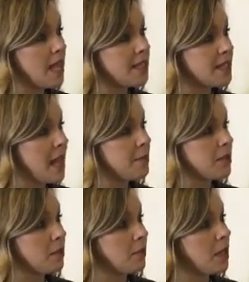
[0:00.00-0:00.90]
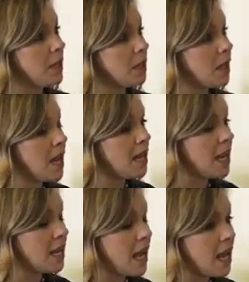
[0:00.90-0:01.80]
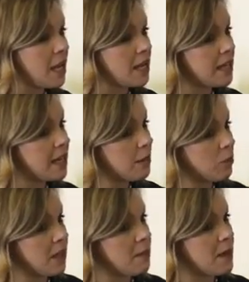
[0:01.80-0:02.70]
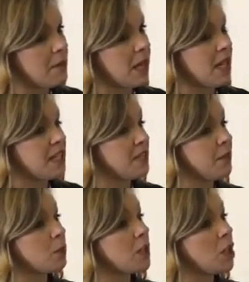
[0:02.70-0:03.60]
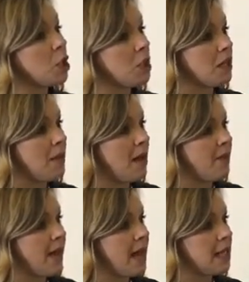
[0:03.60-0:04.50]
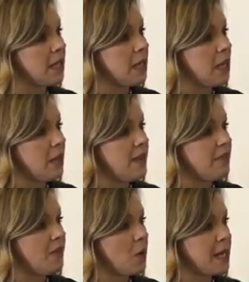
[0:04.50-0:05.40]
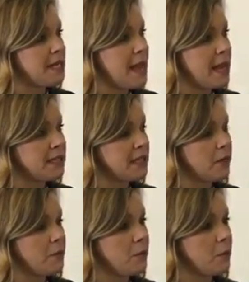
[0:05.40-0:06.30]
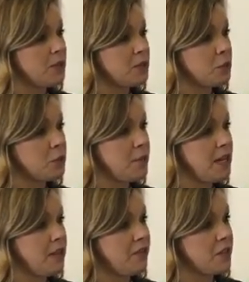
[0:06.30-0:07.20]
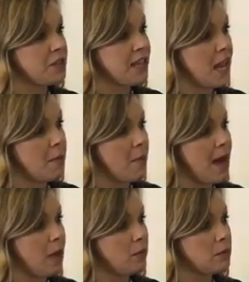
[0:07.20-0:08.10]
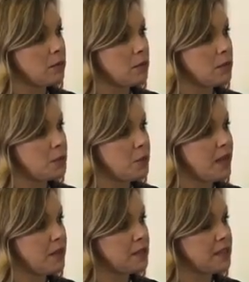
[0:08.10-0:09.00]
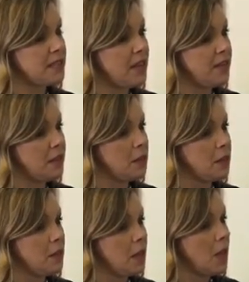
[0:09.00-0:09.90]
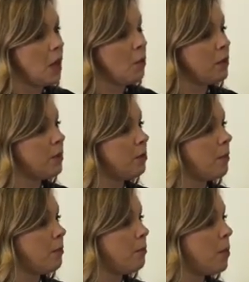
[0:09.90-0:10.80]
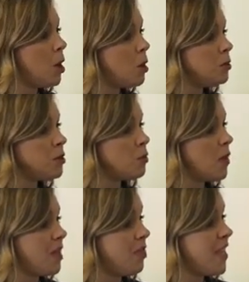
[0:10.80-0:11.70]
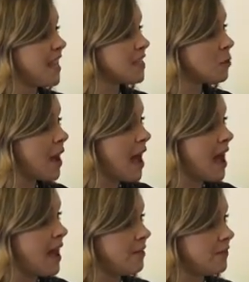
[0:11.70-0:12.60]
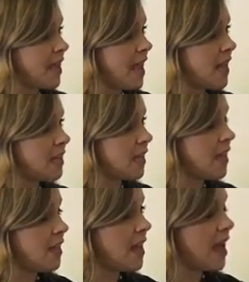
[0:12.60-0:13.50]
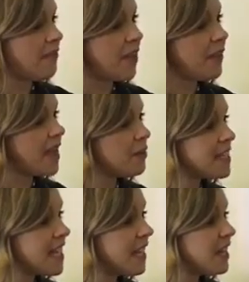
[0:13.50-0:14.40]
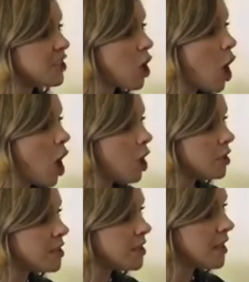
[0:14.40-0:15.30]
Yes, absolutely. And I really made my clients feel really good about that. They felt connected. I remember when social media first came about in 2007, we would post when things arrived, and I found that I was getting less calls